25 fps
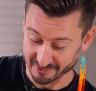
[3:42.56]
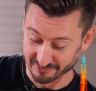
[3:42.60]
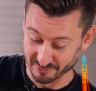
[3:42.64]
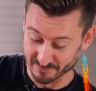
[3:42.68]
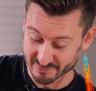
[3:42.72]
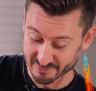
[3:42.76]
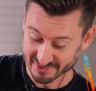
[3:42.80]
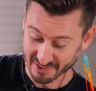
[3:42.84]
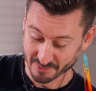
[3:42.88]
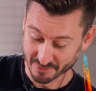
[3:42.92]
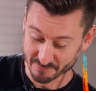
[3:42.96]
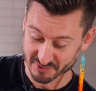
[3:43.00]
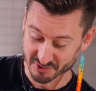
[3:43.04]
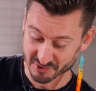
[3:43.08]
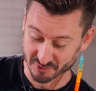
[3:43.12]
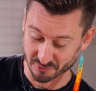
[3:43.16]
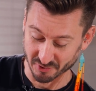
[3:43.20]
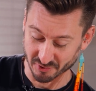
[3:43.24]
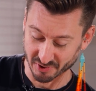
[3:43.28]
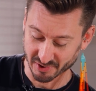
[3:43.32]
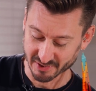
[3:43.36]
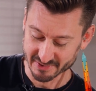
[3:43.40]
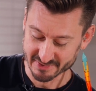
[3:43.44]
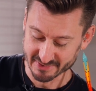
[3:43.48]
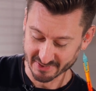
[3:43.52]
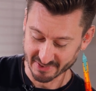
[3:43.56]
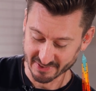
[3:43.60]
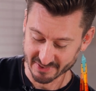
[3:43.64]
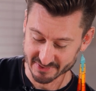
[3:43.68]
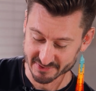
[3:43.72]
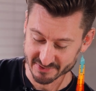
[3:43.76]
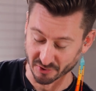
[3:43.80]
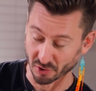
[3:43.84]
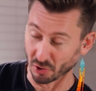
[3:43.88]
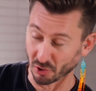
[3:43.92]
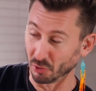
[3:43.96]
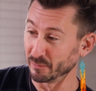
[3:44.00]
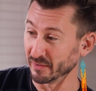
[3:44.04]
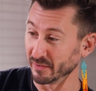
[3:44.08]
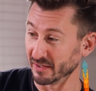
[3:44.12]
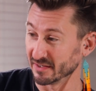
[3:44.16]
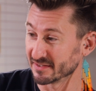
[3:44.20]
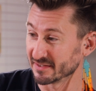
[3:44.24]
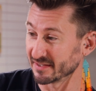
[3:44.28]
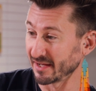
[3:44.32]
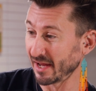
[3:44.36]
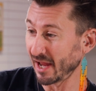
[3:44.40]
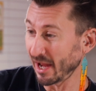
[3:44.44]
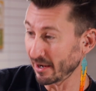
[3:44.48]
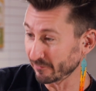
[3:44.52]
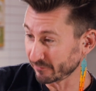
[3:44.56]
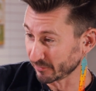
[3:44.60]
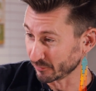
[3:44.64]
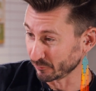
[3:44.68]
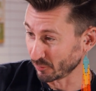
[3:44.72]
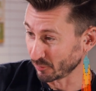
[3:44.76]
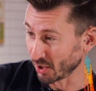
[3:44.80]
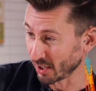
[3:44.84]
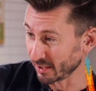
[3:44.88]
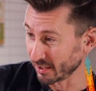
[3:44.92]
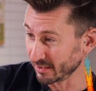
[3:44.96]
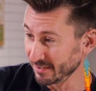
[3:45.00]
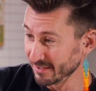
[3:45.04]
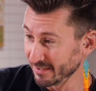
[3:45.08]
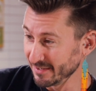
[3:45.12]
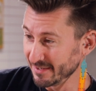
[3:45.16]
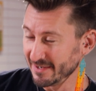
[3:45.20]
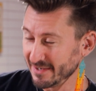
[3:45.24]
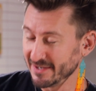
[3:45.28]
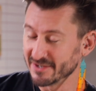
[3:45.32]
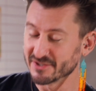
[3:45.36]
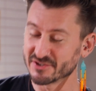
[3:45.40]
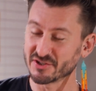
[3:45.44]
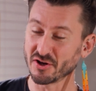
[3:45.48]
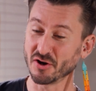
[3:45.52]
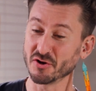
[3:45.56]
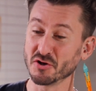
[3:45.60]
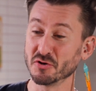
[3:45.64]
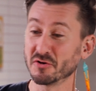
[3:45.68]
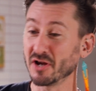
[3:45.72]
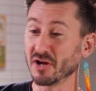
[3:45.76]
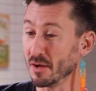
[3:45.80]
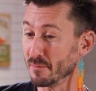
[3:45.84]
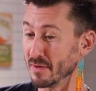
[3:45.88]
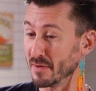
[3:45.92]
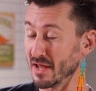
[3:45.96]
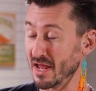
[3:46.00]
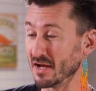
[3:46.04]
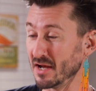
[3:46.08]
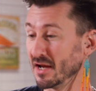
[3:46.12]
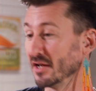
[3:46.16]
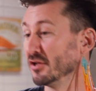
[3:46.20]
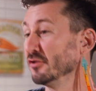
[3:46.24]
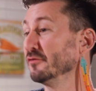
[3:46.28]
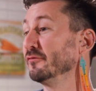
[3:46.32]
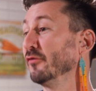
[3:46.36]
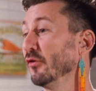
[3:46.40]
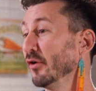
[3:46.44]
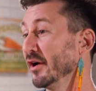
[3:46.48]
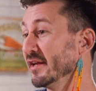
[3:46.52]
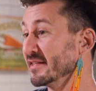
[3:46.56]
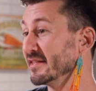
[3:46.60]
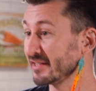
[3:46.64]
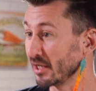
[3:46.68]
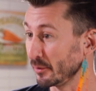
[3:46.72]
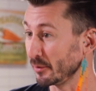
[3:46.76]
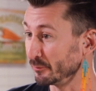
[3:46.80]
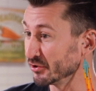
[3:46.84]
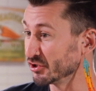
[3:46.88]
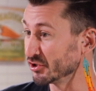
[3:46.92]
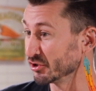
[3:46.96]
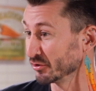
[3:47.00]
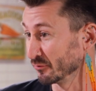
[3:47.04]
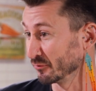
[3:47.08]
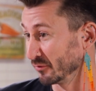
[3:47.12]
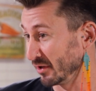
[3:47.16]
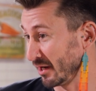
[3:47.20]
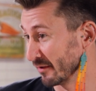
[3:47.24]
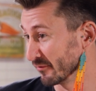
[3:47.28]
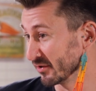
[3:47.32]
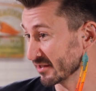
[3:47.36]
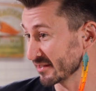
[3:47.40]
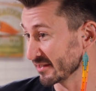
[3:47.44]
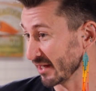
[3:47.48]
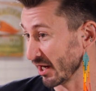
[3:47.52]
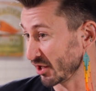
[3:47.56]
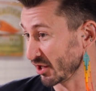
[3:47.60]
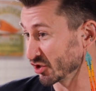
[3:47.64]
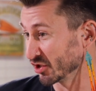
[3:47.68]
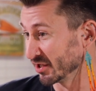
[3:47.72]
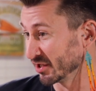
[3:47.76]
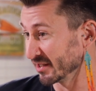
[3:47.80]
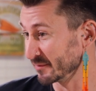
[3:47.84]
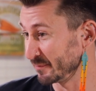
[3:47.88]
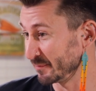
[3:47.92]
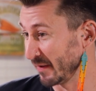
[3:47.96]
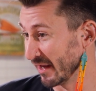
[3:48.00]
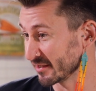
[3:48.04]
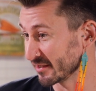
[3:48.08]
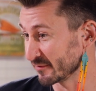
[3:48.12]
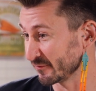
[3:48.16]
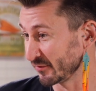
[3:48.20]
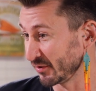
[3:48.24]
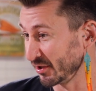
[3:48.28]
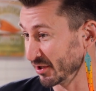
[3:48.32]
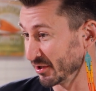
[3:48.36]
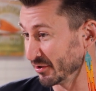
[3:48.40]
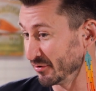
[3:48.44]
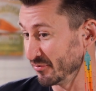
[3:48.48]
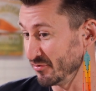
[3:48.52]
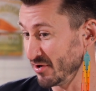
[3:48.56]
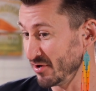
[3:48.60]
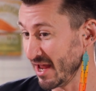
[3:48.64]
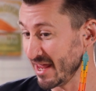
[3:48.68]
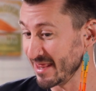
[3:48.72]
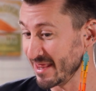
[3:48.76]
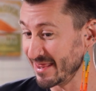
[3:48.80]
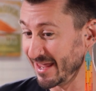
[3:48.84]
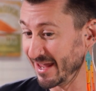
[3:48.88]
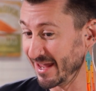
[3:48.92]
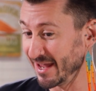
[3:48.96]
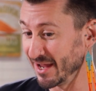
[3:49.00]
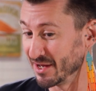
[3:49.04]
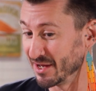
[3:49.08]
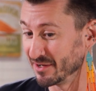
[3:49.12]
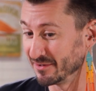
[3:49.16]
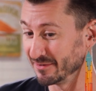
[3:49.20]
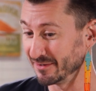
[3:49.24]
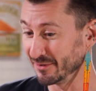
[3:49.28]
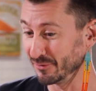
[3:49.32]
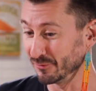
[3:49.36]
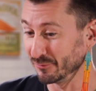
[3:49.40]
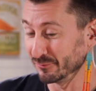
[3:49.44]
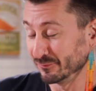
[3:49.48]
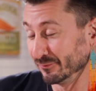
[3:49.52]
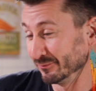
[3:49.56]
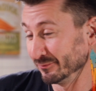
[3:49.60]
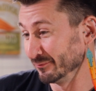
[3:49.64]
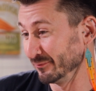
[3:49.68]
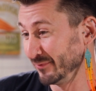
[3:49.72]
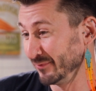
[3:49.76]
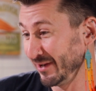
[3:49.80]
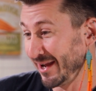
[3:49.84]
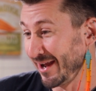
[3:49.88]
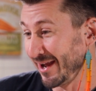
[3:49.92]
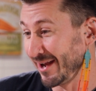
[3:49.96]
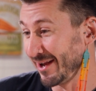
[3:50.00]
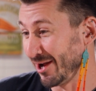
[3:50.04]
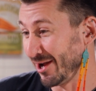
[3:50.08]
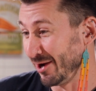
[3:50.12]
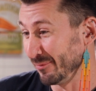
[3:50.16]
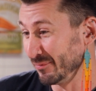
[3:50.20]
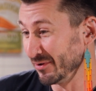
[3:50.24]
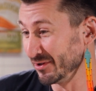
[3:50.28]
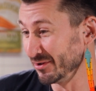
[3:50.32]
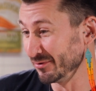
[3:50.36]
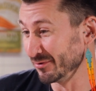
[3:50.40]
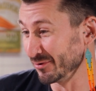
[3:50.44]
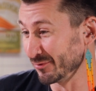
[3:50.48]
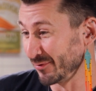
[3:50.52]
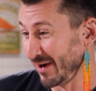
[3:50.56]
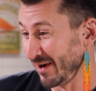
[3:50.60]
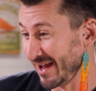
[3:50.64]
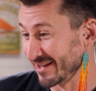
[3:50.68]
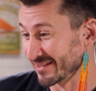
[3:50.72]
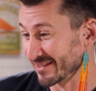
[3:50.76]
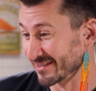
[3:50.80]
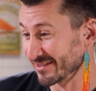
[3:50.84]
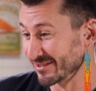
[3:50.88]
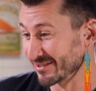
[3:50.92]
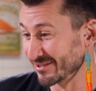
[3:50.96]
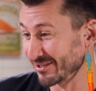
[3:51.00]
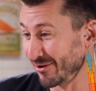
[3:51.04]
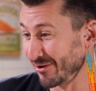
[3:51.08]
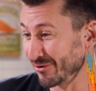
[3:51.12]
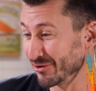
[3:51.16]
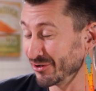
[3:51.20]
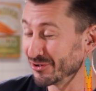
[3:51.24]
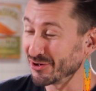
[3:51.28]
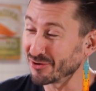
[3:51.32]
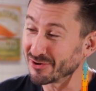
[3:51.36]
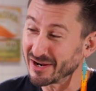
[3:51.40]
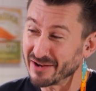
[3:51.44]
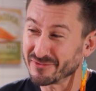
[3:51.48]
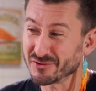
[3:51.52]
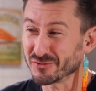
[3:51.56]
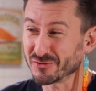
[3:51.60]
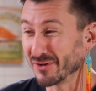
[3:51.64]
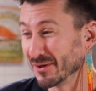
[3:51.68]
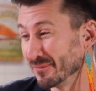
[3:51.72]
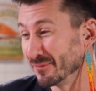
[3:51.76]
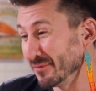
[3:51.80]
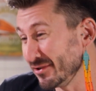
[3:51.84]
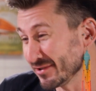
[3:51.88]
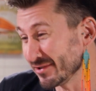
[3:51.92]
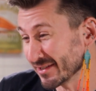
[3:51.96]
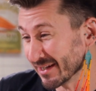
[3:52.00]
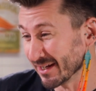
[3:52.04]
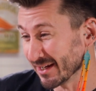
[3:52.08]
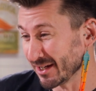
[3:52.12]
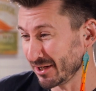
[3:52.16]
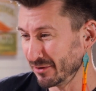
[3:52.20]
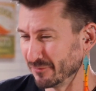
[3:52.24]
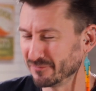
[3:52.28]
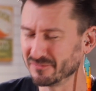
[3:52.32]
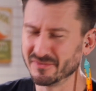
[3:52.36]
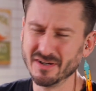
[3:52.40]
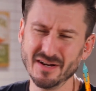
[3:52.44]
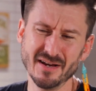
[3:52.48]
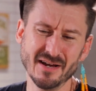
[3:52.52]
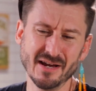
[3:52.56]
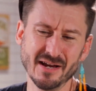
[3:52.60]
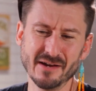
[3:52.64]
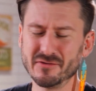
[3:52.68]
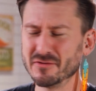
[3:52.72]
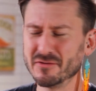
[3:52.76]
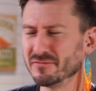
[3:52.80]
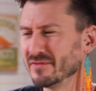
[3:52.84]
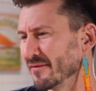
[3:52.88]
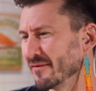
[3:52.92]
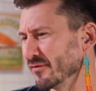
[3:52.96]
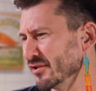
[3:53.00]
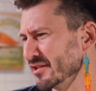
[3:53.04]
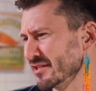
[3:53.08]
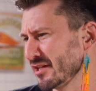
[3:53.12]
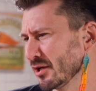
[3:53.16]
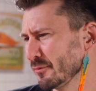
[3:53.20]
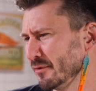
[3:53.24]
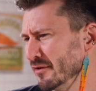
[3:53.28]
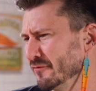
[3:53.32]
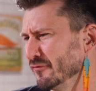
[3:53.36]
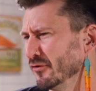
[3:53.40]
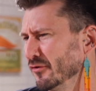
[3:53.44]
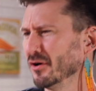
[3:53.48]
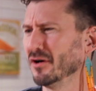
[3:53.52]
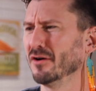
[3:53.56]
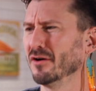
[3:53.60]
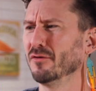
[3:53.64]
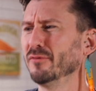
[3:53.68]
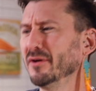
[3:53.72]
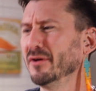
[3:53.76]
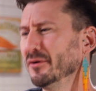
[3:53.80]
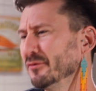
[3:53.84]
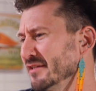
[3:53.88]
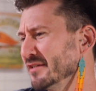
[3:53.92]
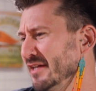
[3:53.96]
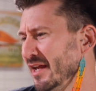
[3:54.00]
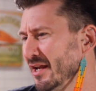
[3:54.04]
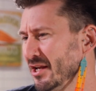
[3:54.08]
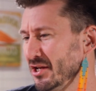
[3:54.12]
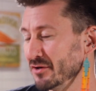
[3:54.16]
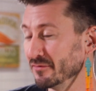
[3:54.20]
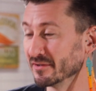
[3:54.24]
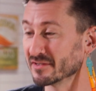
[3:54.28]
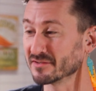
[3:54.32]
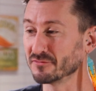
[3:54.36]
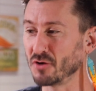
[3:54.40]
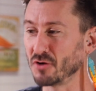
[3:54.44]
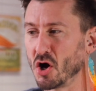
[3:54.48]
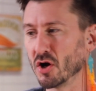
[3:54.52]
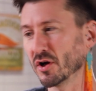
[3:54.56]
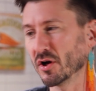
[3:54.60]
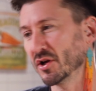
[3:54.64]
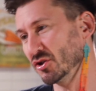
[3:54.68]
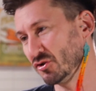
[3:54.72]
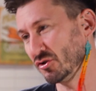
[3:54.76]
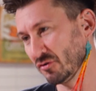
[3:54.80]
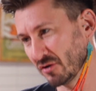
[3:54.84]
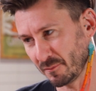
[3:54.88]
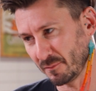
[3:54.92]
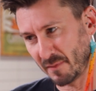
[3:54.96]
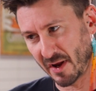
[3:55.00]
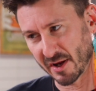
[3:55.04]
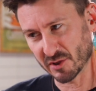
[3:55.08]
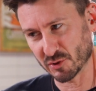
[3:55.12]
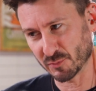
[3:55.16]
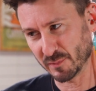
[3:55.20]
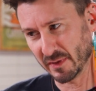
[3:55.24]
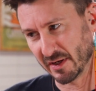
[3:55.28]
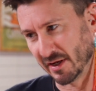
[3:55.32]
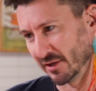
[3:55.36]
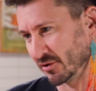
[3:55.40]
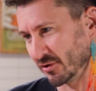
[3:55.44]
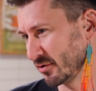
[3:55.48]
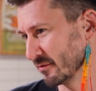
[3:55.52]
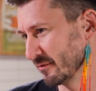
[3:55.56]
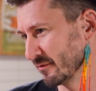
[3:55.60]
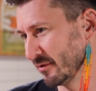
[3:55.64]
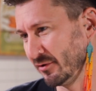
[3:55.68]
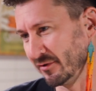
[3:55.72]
Columbus Gay Men's Chorus is open to everyone. Okay. So you come in and you voice, and I'll put you in whatever section is best for you, and then we kind of help you do the rest. Oh, so you don't have to read music. You've, if you've never sung before, we will take you as long as you can match pitch.